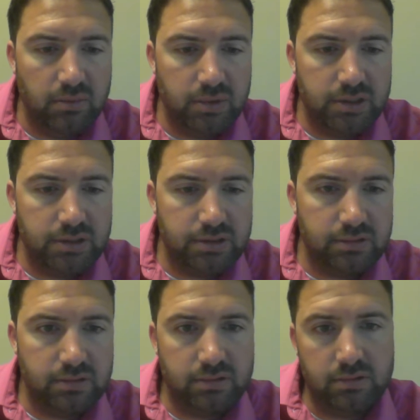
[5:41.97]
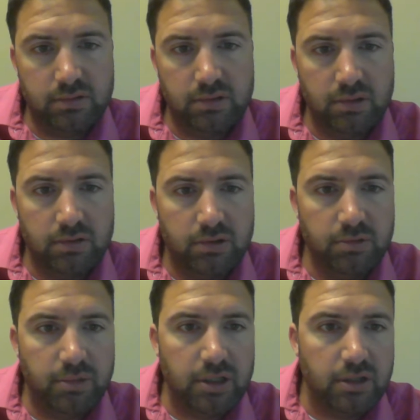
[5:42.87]
which
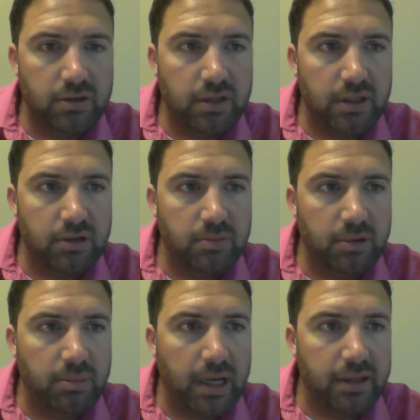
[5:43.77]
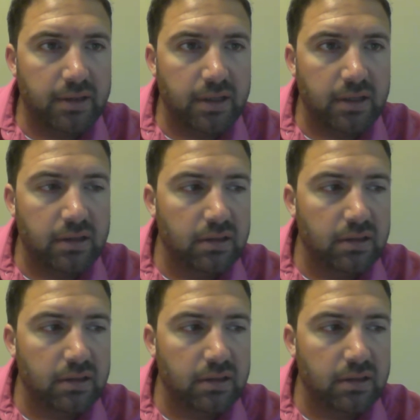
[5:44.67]
could be a good thing, could be a bad thing.